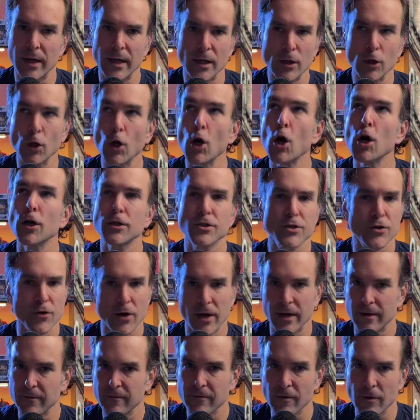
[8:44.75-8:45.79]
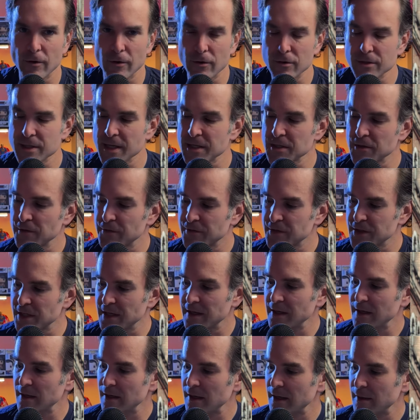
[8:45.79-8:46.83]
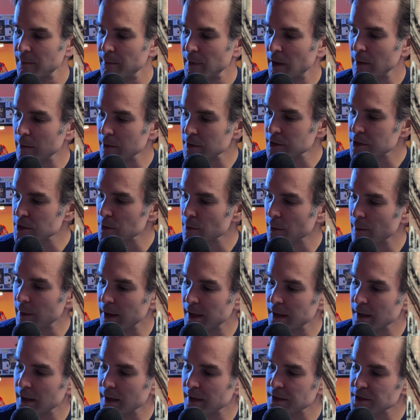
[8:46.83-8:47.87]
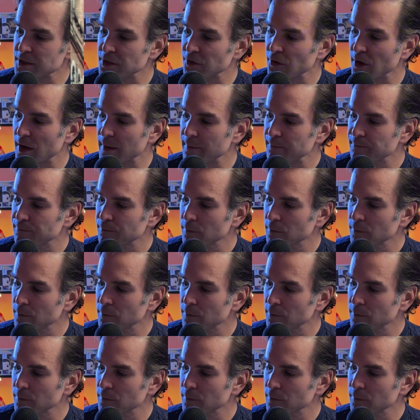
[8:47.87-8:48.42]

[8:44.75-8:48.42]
It looks great in photos, as you've seen in Melbourne Superman on Instagram.